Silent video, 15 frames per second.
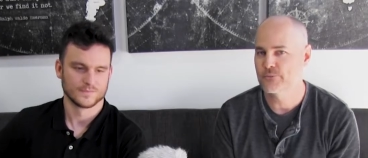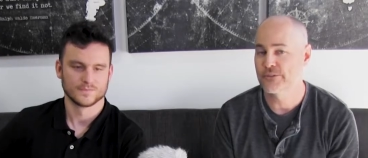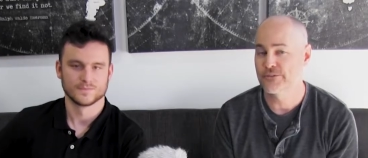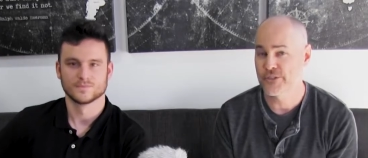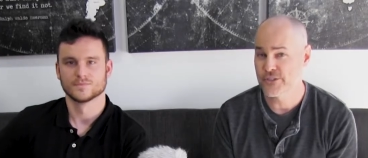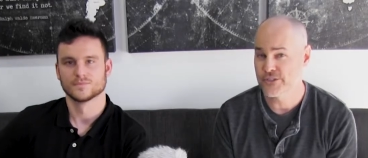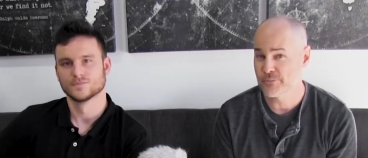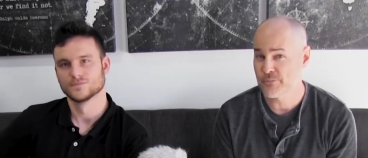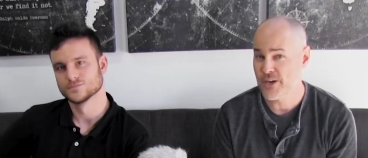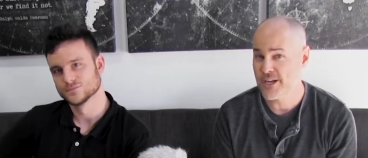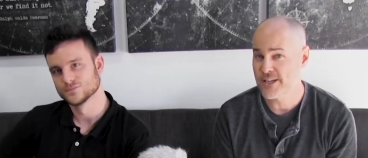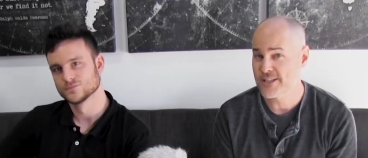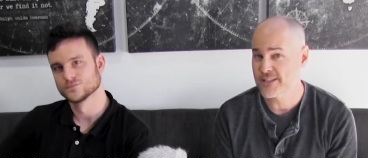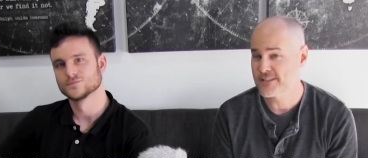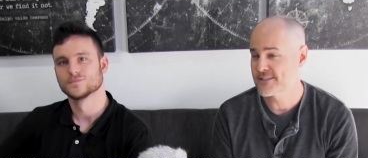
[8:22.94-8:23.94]
Speaker 1: reviews of
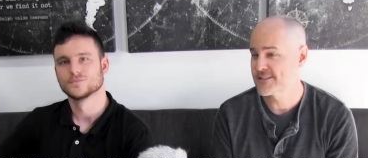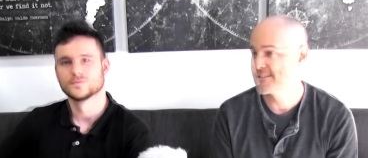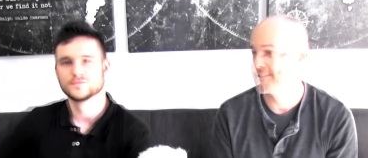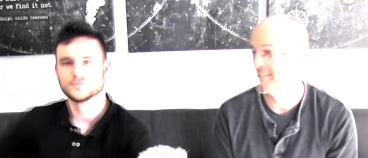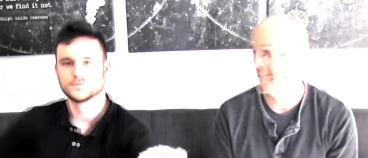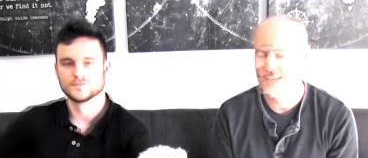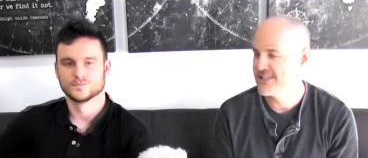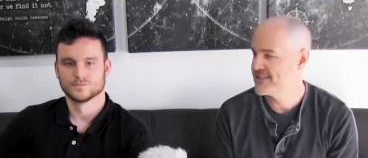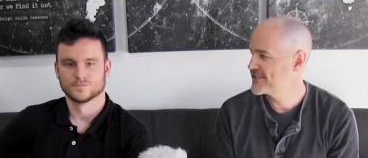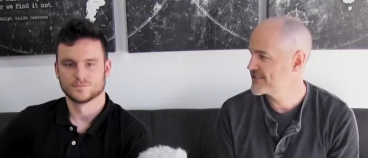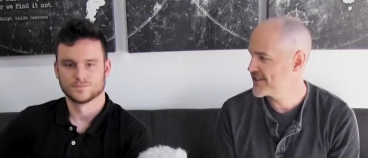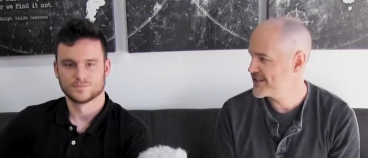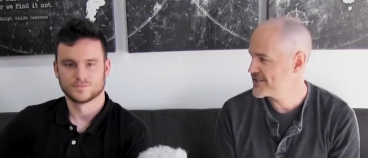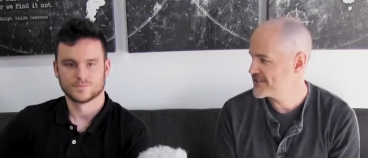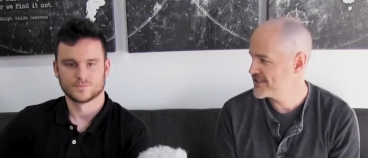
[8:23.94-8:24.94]
products, any
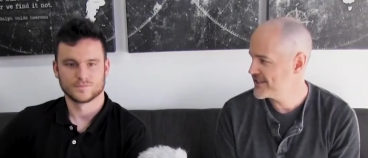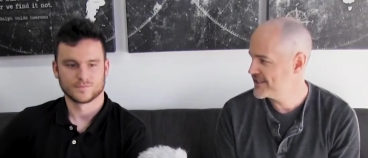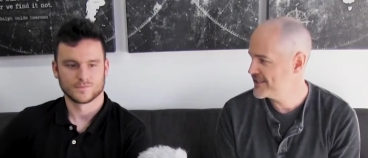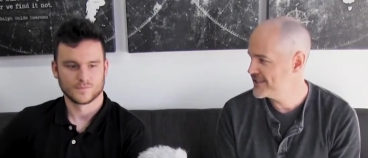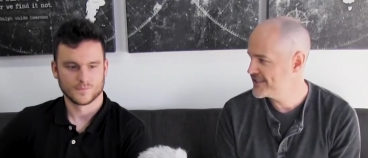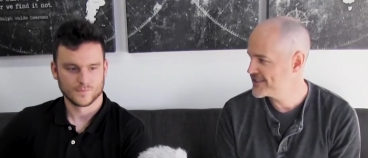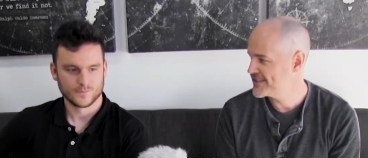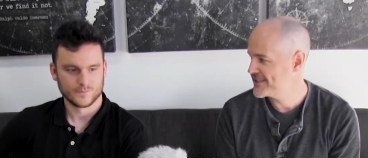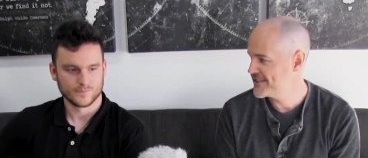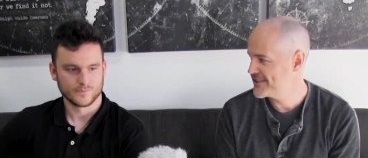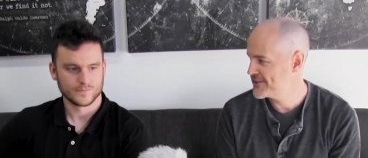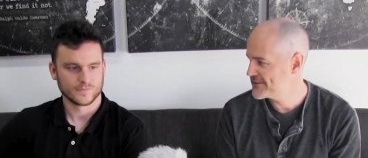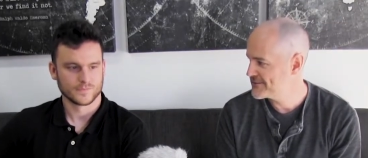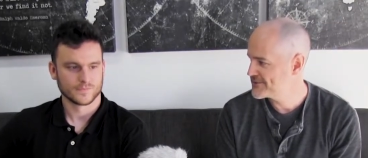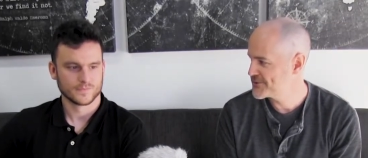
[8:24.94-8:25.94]
discussion on EDC
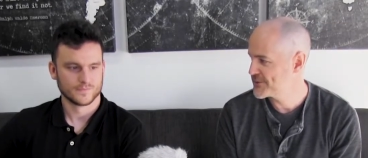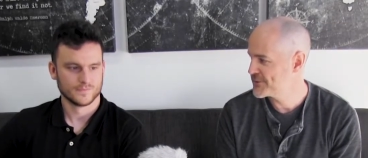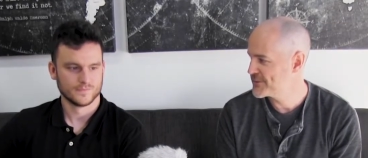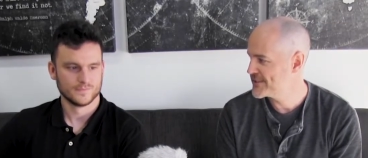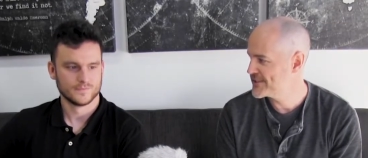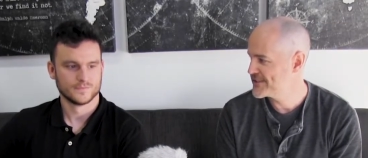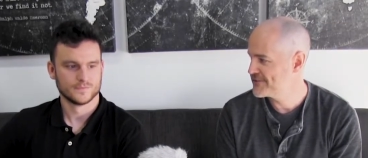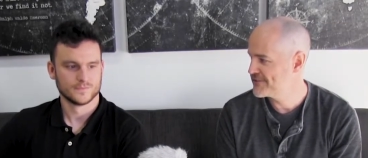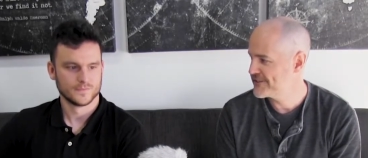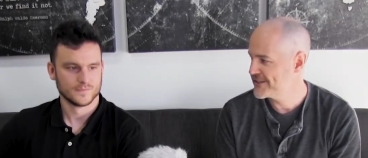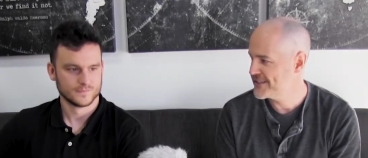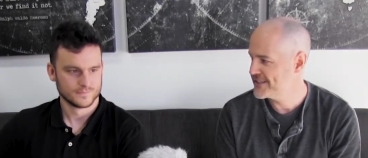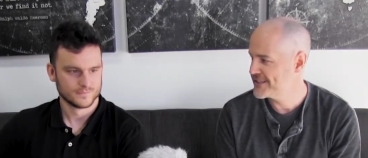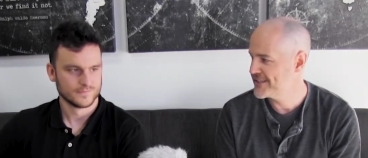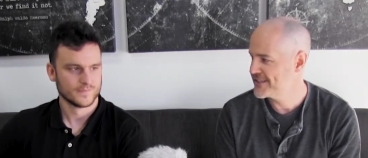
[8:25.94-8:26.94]
that sort of we see
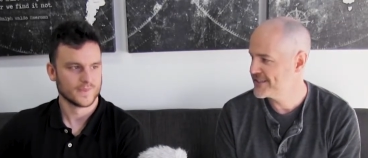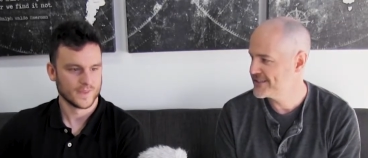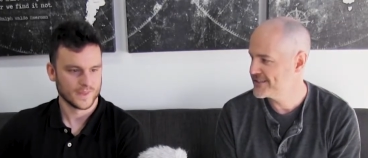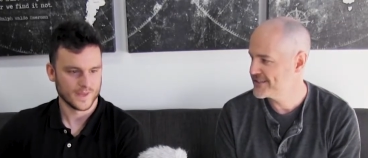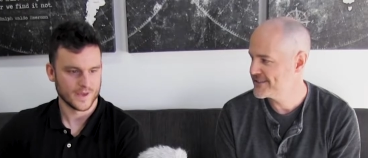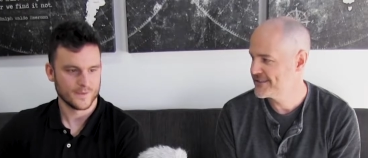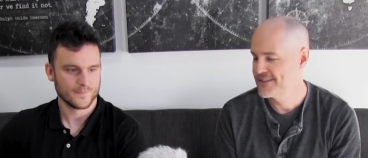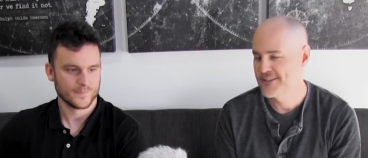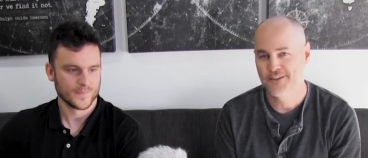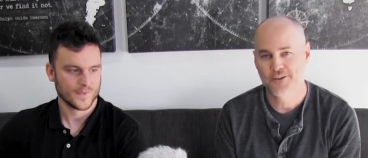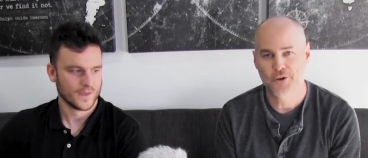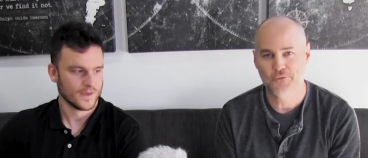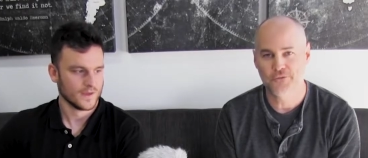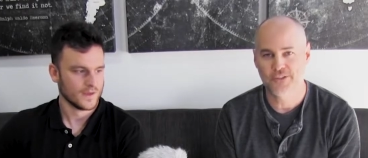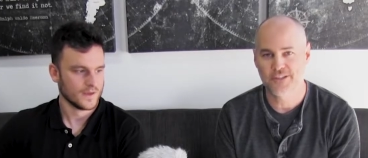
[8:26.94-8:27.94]
fit, and yeah.
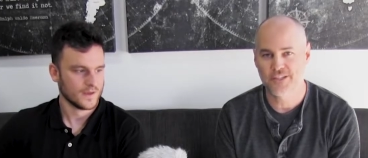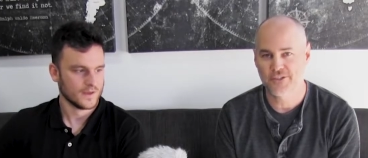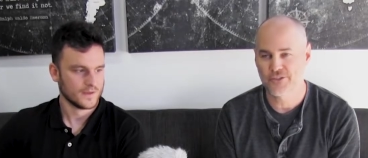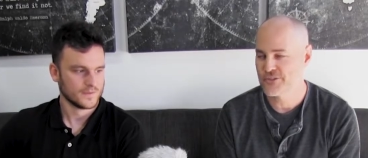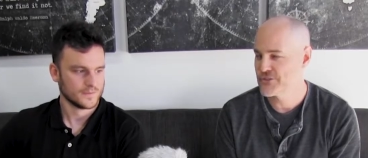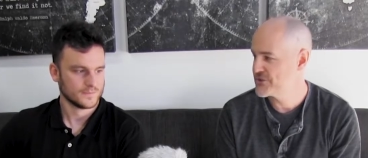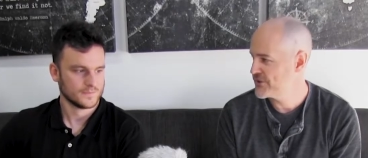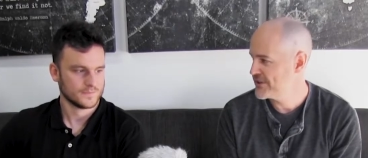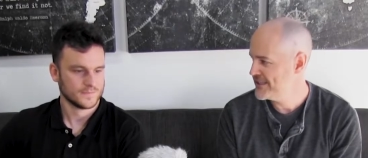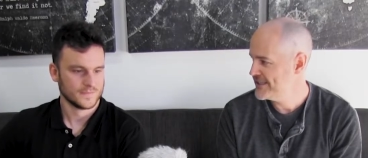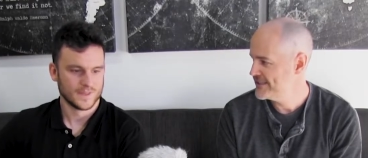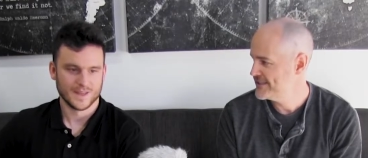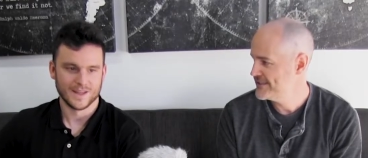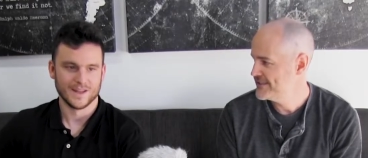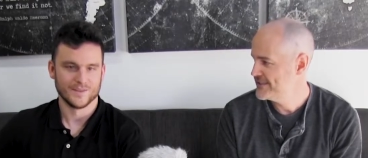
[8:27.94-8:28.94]
hopefully that you'll enjoy.
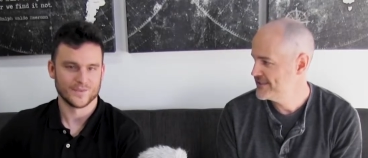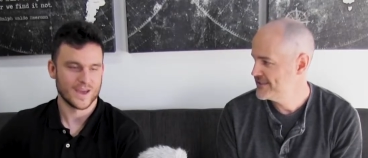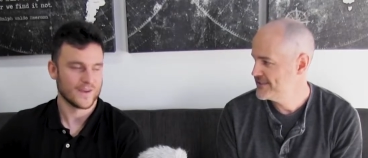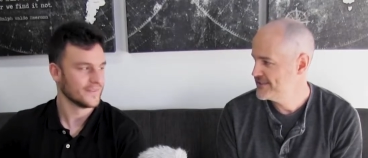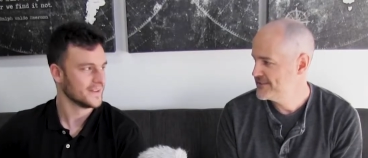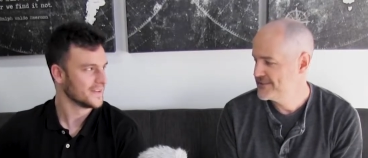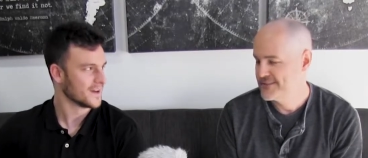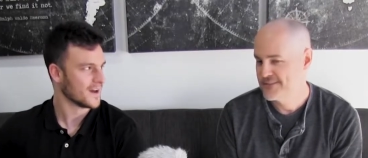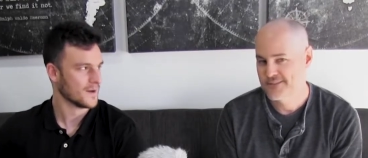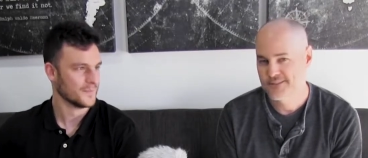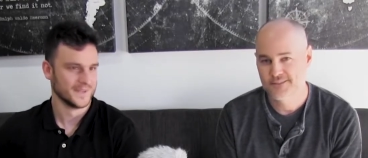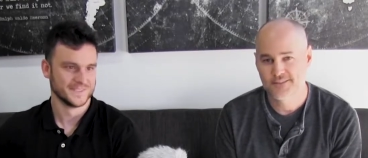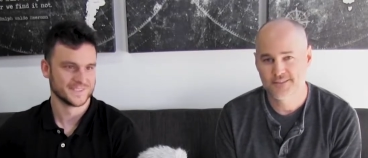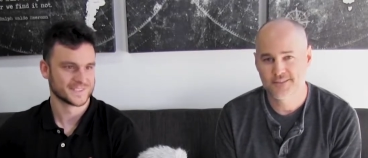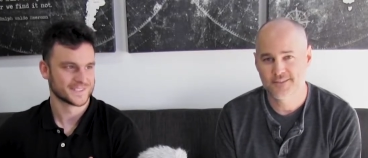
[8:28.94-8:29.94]
Speaker 2: And if you have any
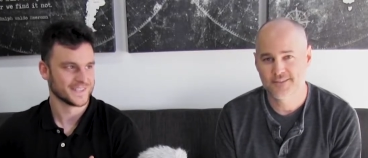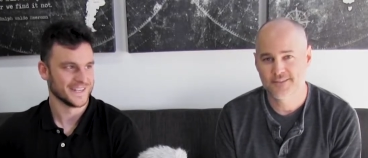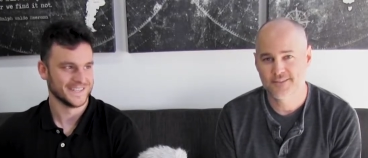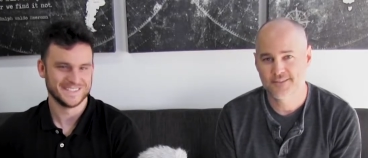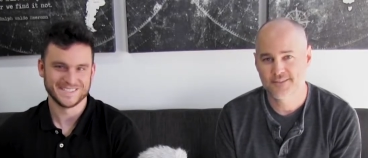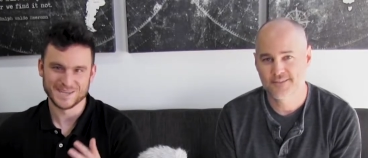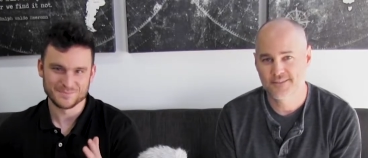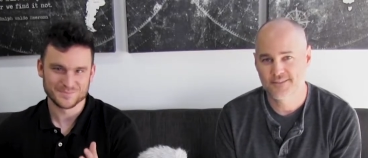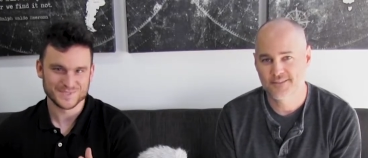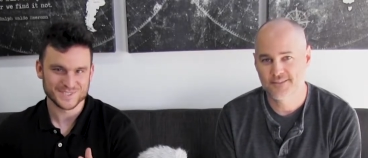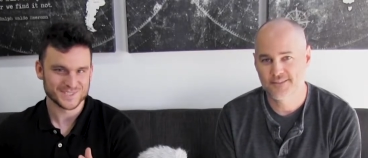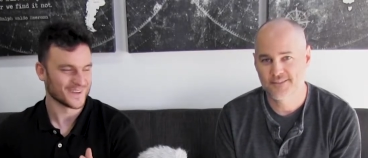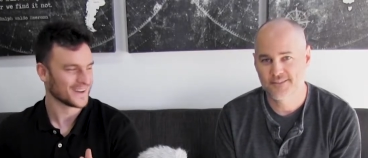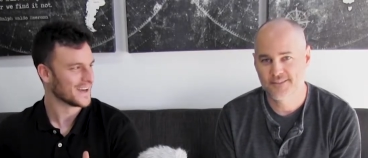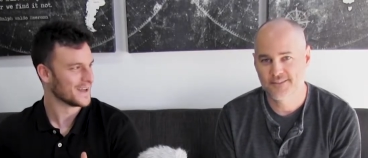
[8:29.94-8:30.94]
comments, any
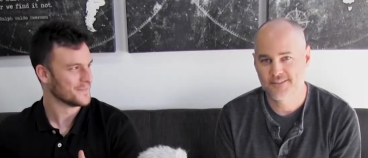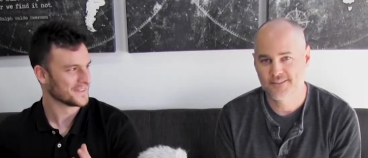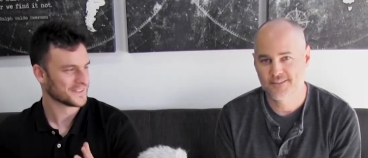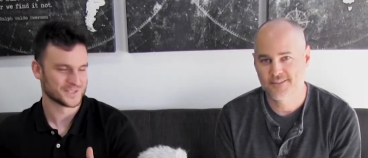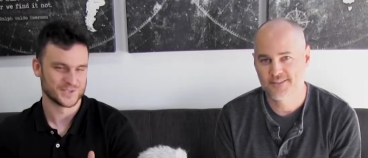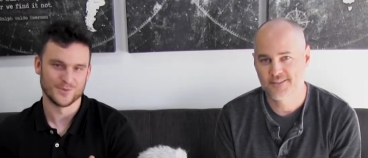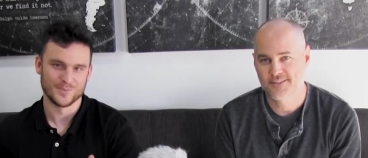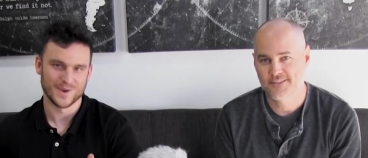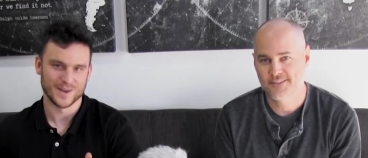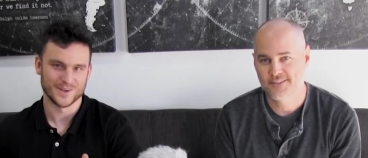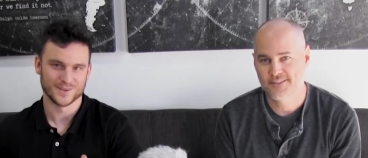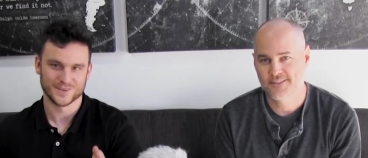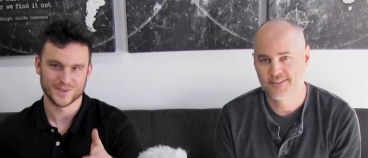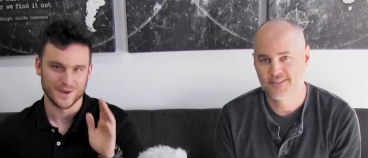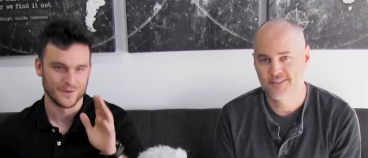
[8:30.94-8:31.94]
tips on how to make the show
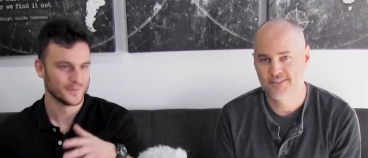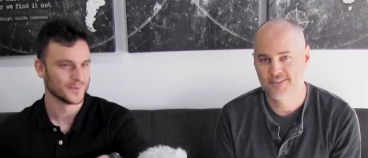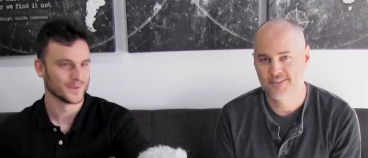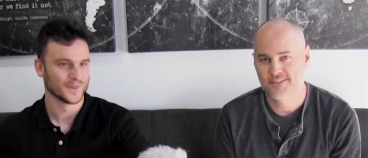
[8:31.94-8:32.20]
better, comment